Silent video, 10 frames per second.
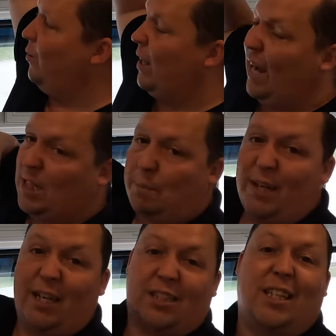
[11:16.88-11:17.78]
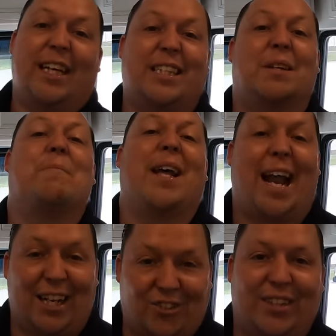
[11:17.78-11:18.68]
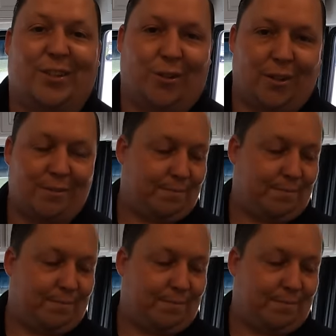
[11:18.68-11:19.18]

real nice because the, it's a mid-entry door.